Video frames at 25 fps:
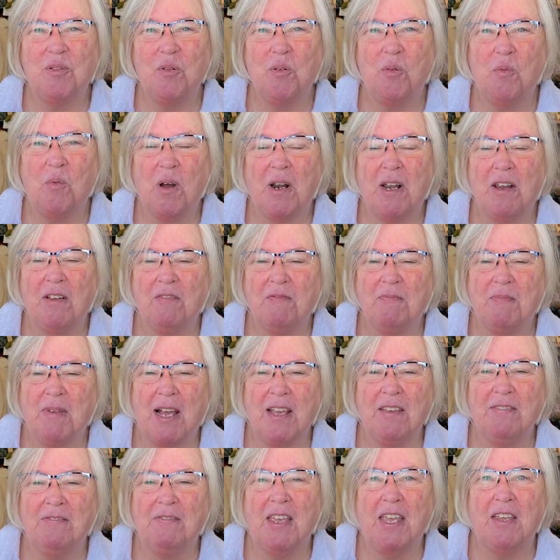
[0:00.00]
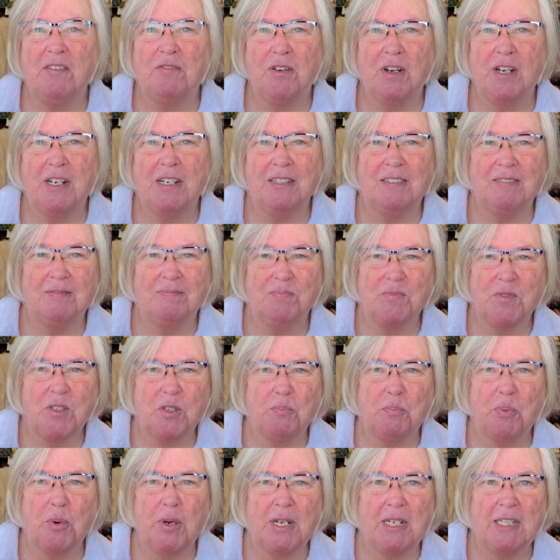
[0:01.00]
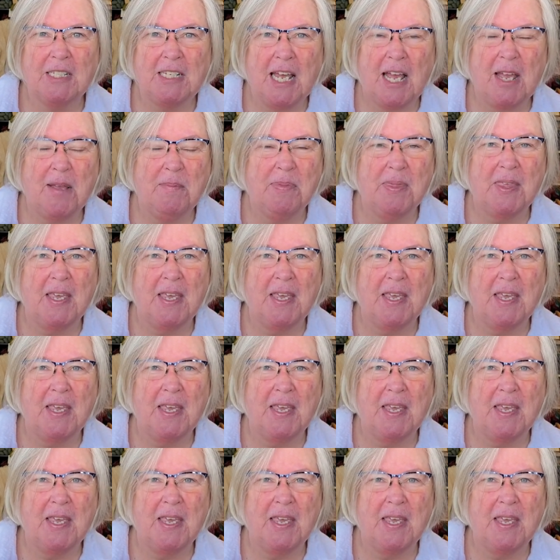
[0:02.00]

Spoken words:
one of my favorite springtime